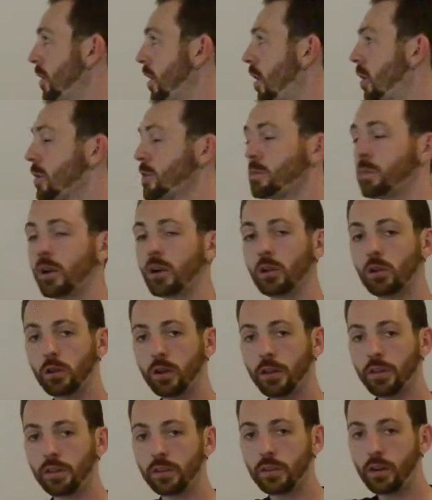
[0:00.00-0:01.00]
we always want to
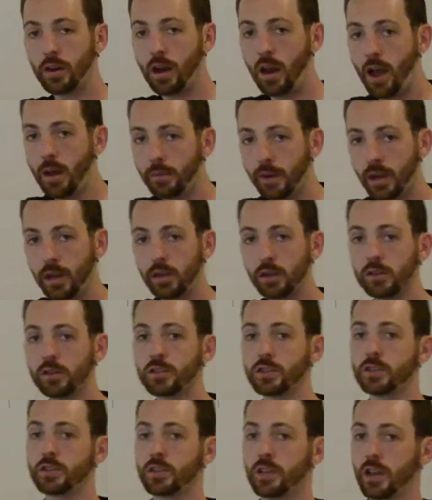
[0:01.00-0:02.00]
look at the
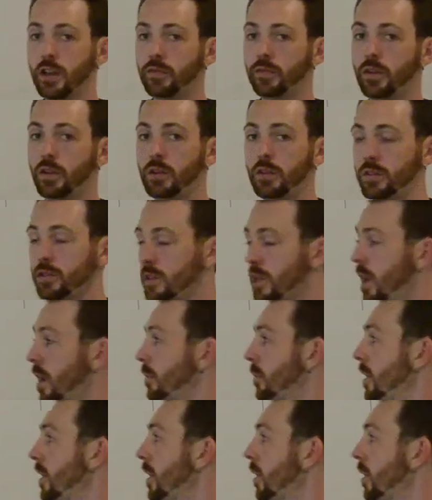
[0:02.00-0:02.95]
denominators and see if they're the same.